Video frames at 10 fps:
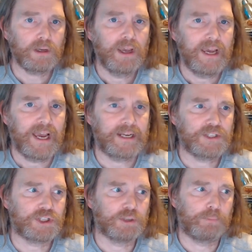and
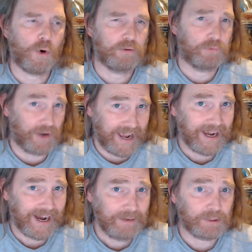its support for
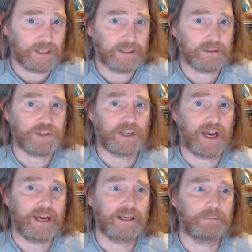AI players,
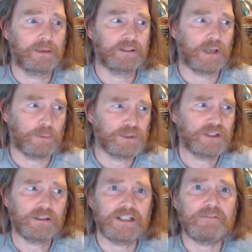I am a, I was a
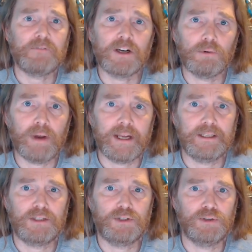little
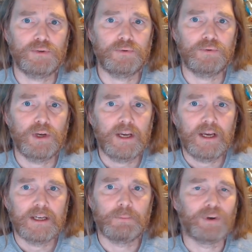invigorated to
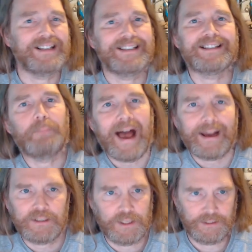bring this back
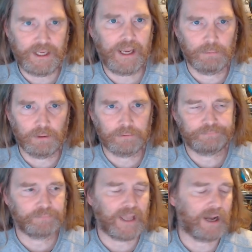to the table.
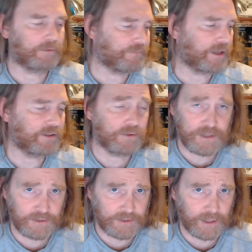Now, I know what
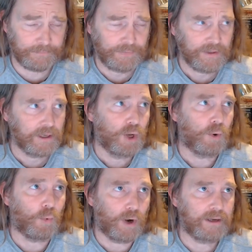you're saying.
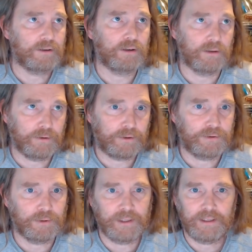Why on earth
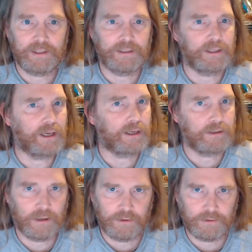do we need yet
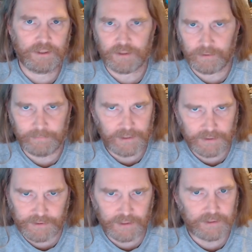another
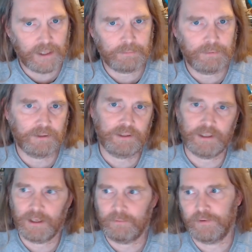deterministic deck-building
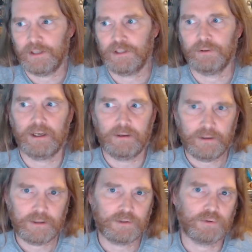game featuring
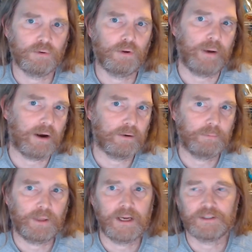area control, power
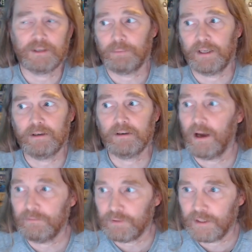plays, and player
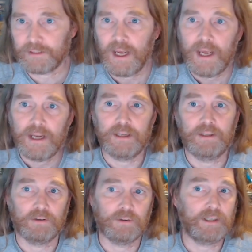conflict in
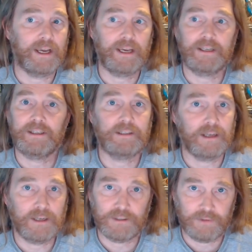the early AD
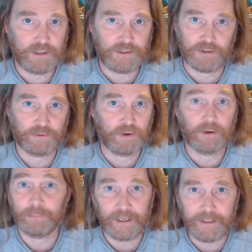days of ancient
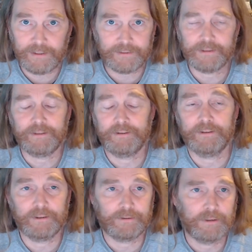Rome, right? You
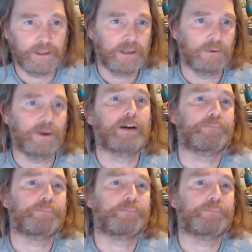know? Well,